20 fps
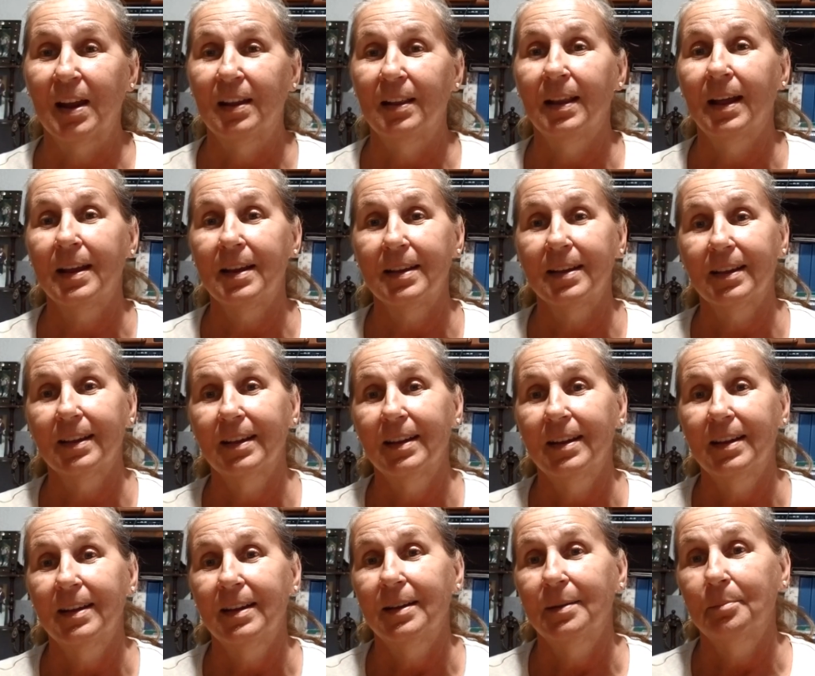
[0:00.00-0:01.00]
like,
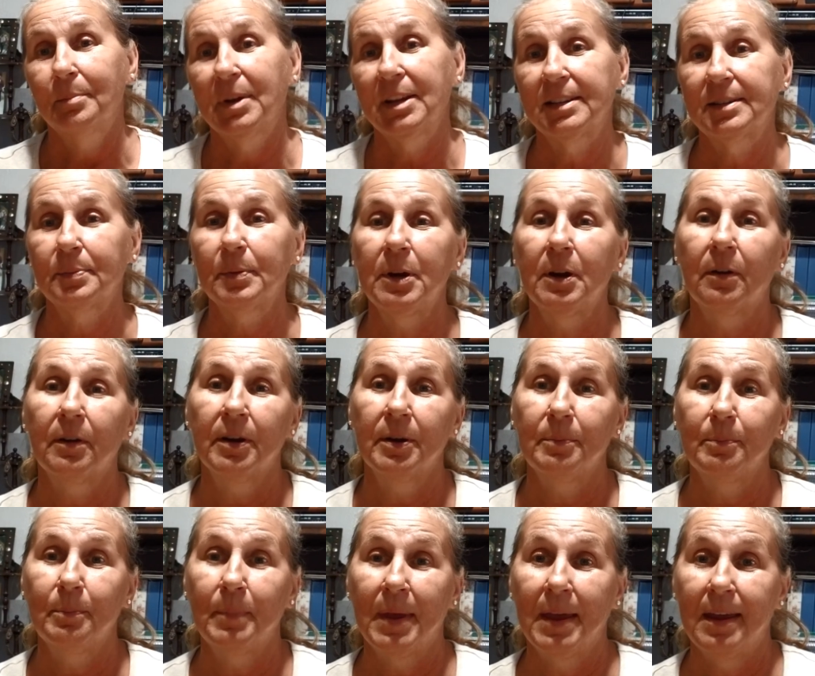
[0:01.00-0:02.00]
my
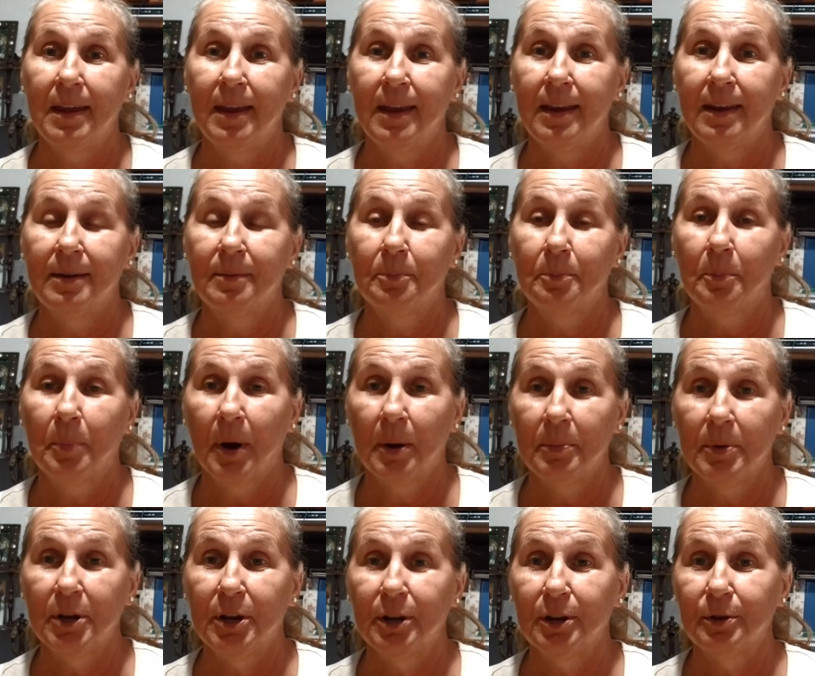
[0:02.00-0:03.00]
sweetheart made
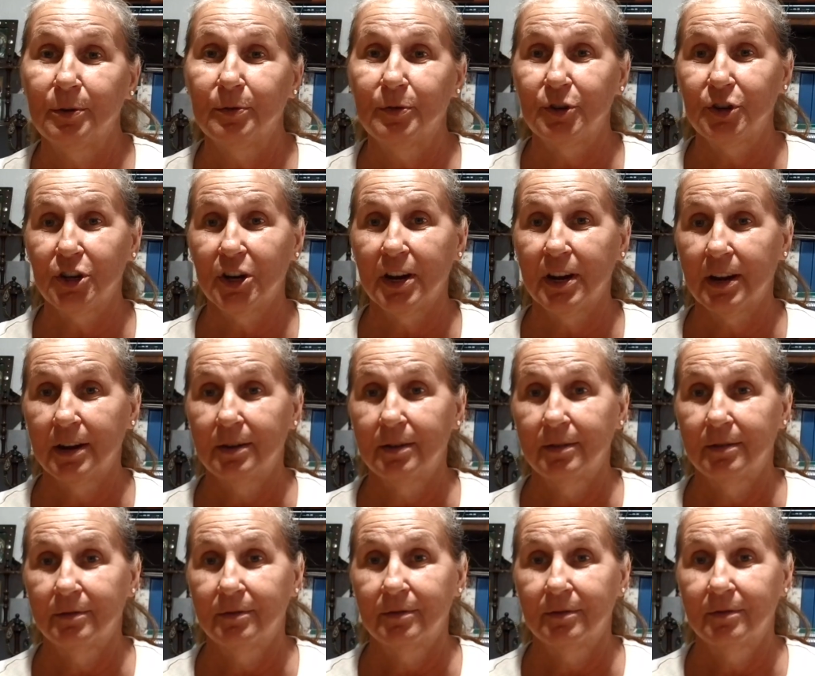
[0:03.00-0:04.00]
barbecue
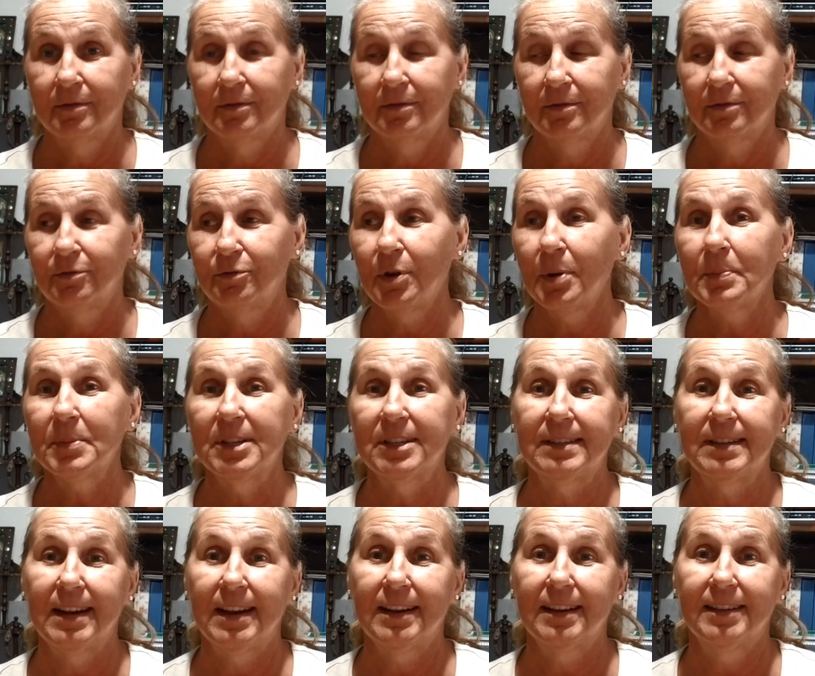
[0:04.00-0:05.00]
chicken
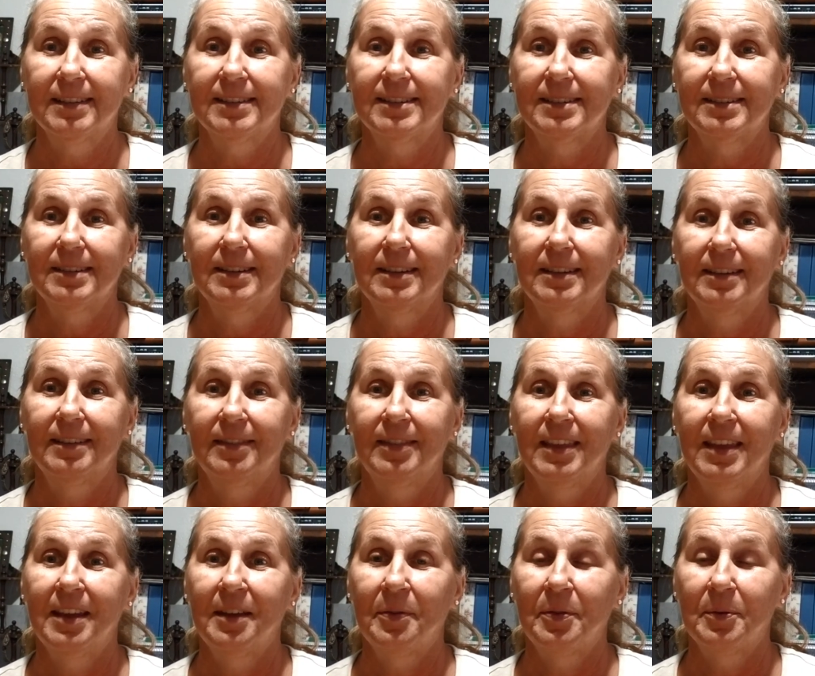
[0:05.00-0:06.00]
drumsticks
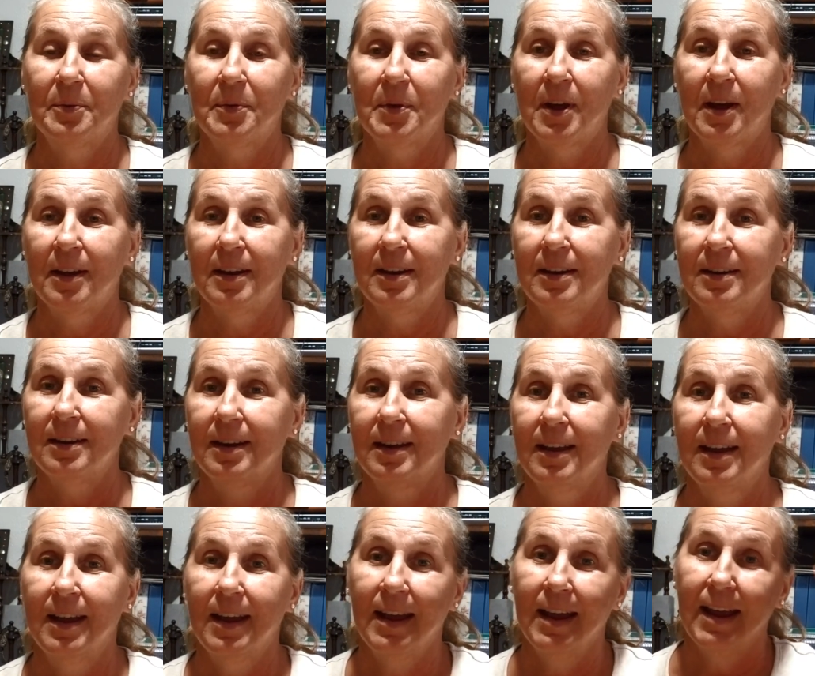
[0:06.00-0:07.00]
the other night.
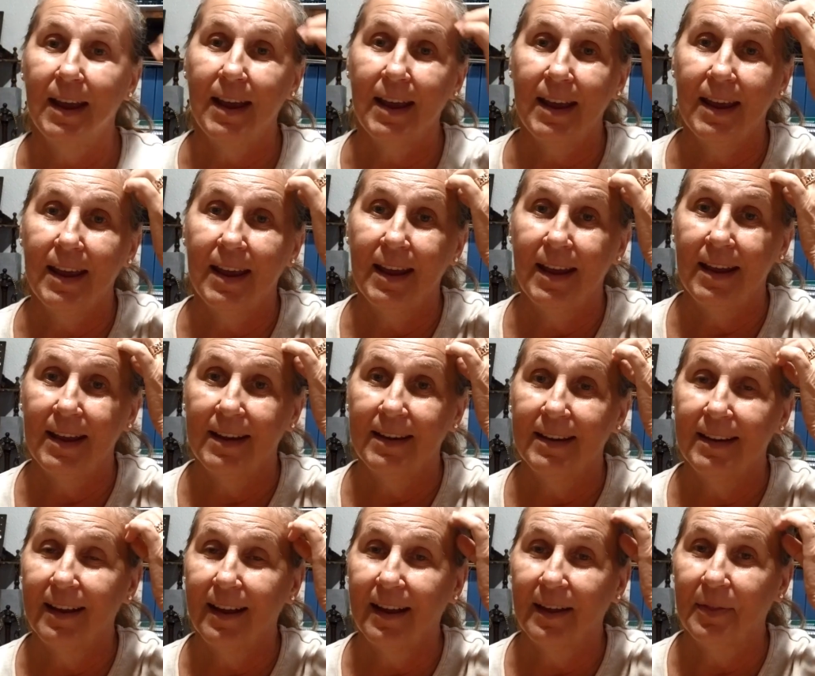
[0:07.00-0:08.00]

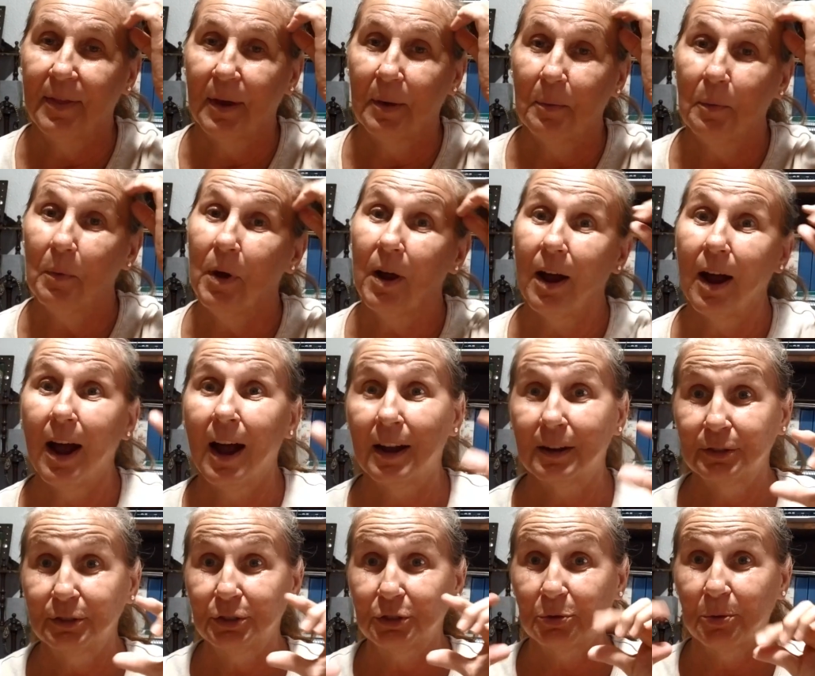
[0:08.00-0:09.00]
And I thought, well,
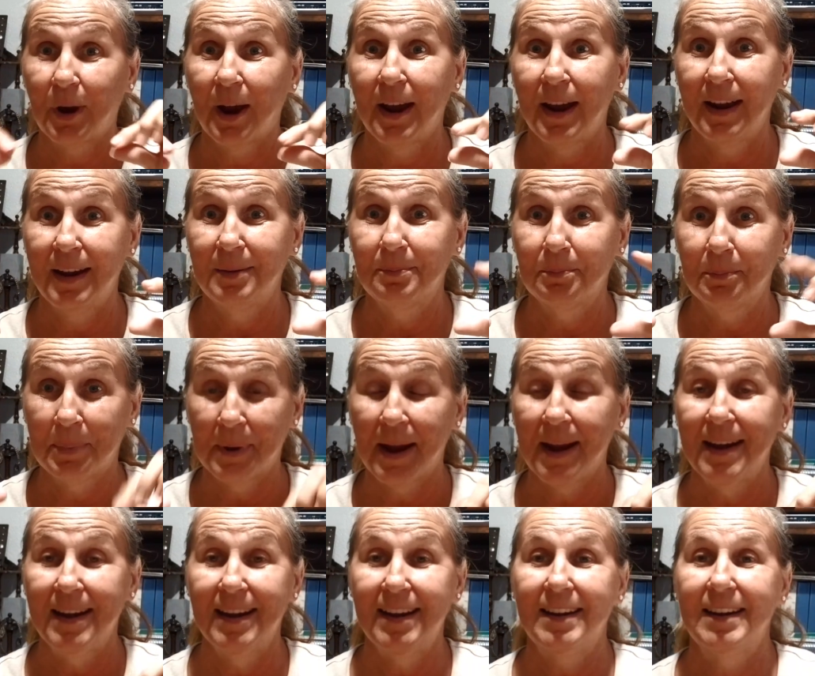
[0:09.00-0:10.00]
I'll try
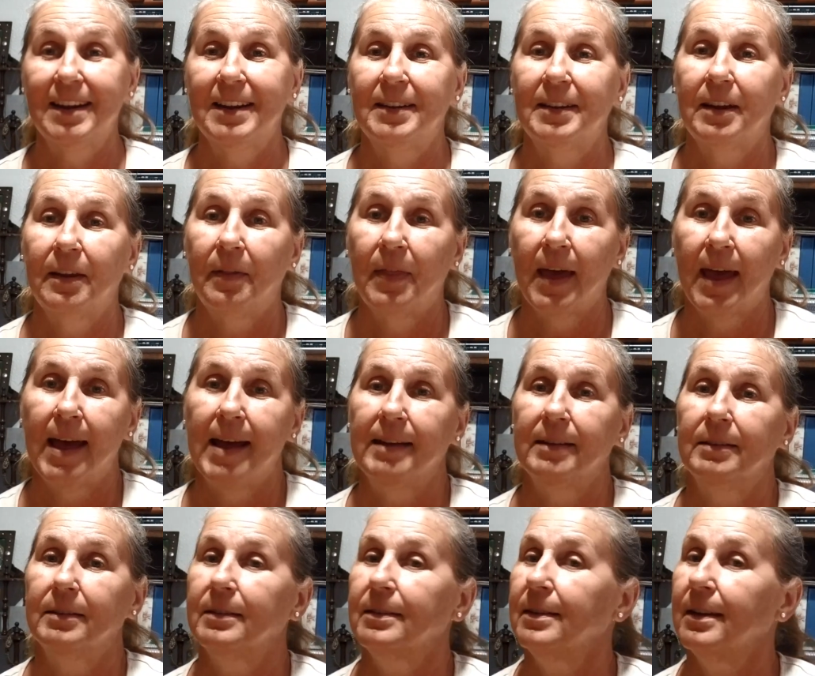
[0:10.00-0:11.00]
biting into that.
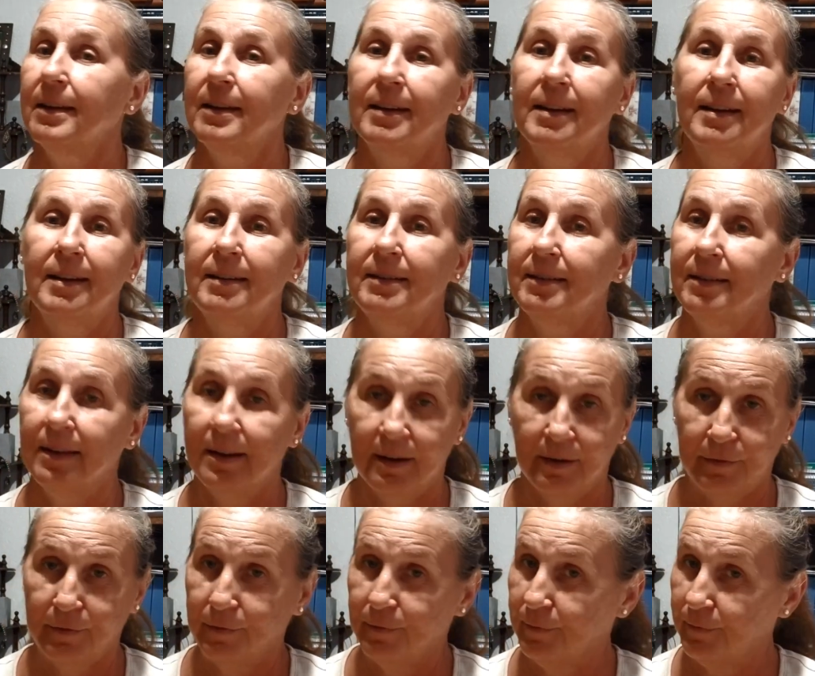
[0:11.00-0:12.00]
Uh, no,
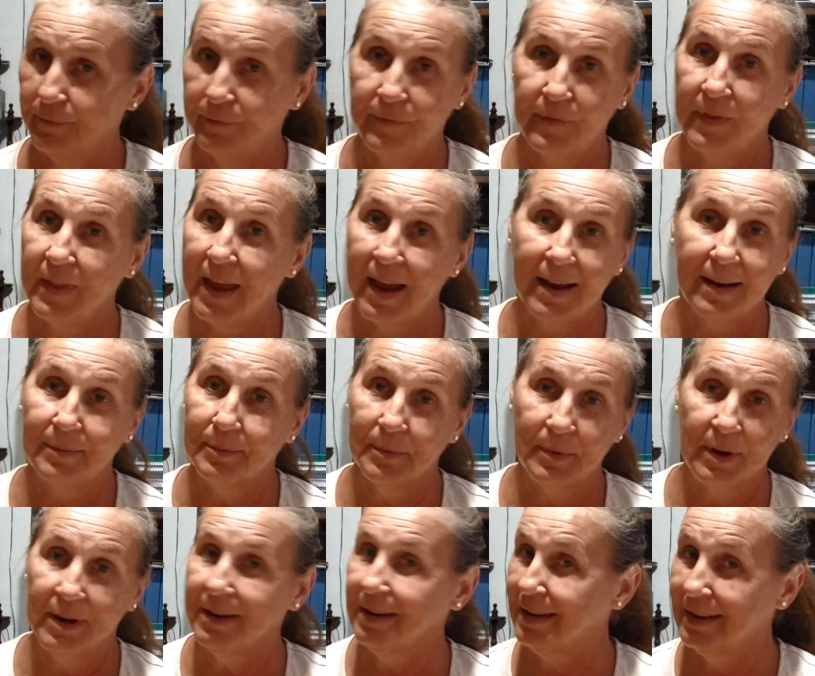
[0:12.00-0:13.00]
that
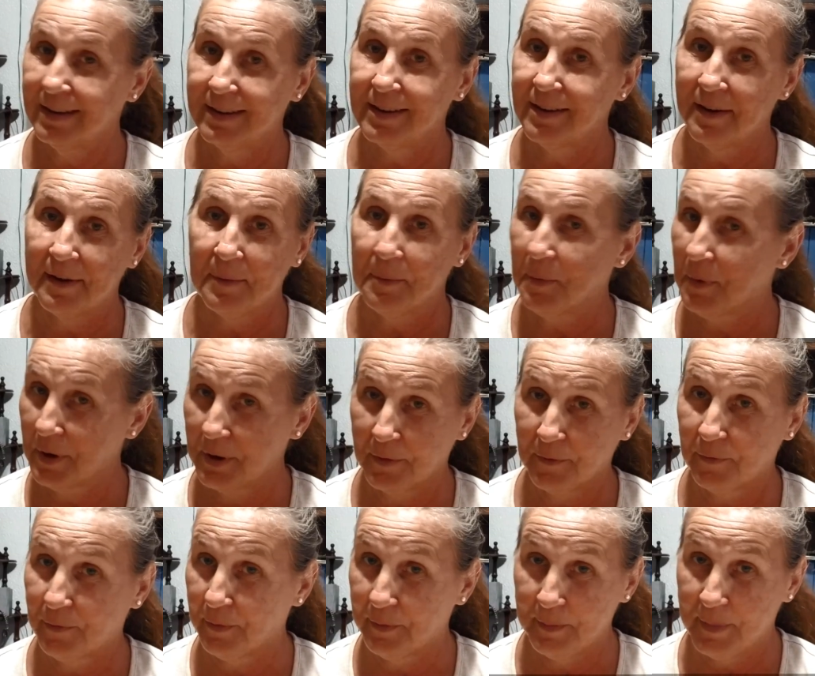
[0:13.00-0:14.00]
one did not
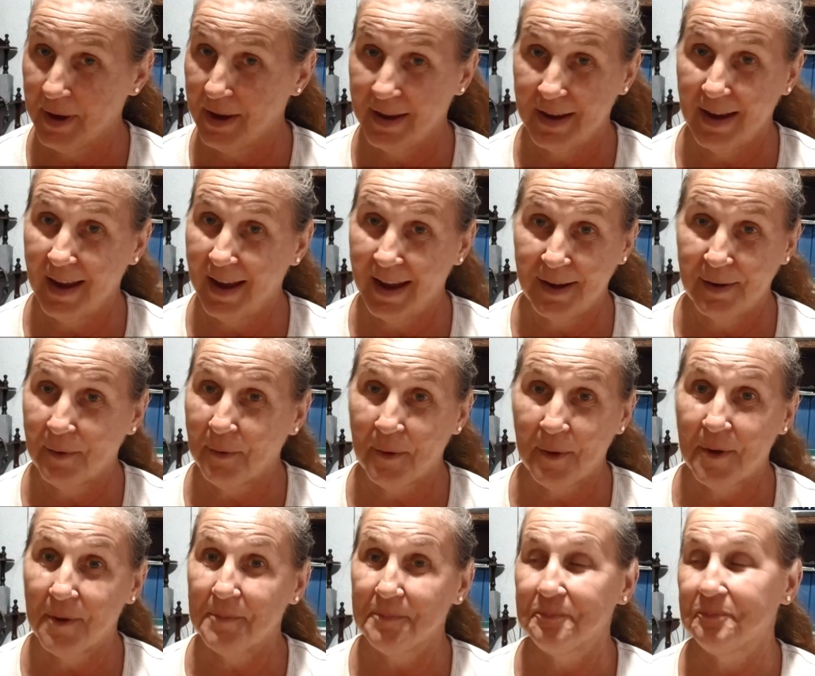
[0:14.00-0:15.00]
work for me at
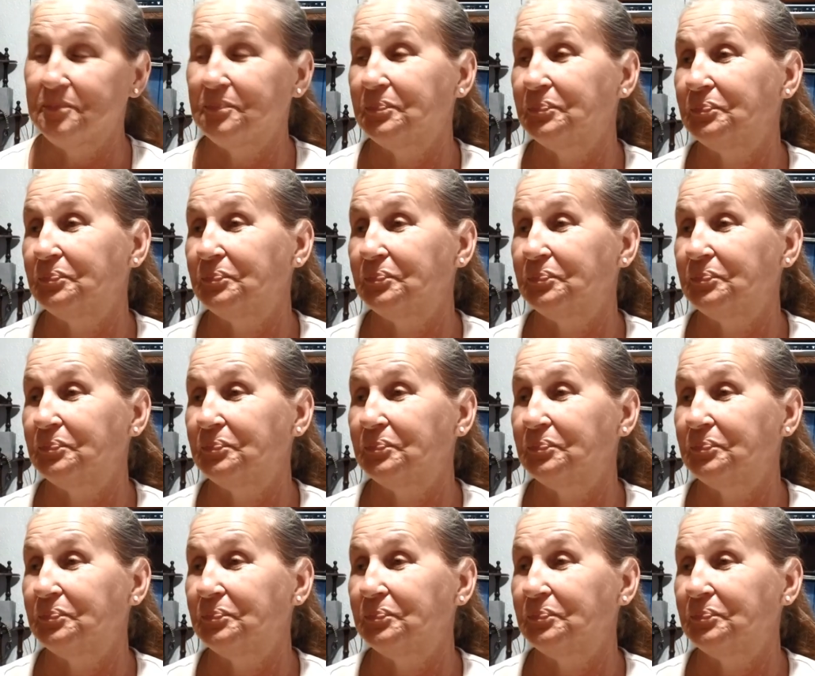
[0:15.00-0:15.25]
all.